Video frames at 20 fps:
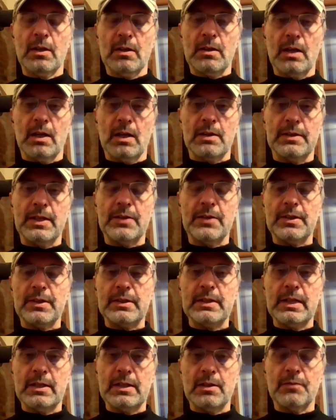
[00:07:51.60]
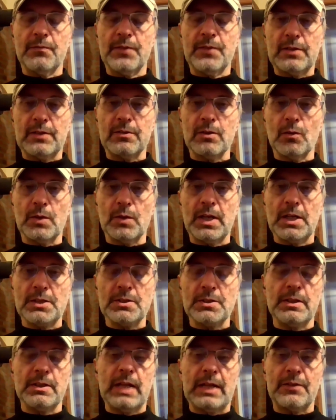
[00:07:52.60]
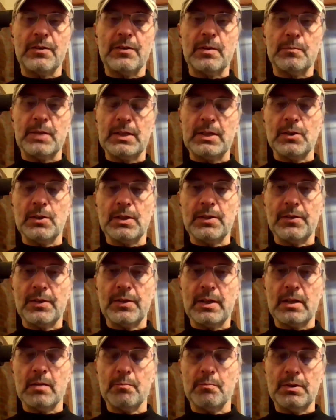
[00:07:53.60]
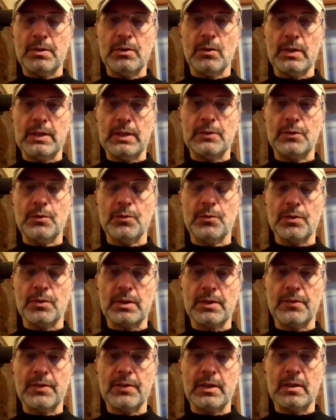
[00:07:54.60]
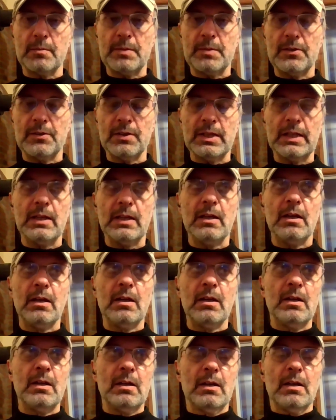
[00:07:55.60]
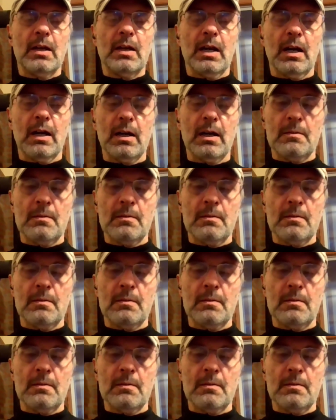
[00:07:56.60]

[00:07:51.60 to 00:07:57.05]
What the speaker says: designated fixed location, that's something you can set up, the user can set up easily uh,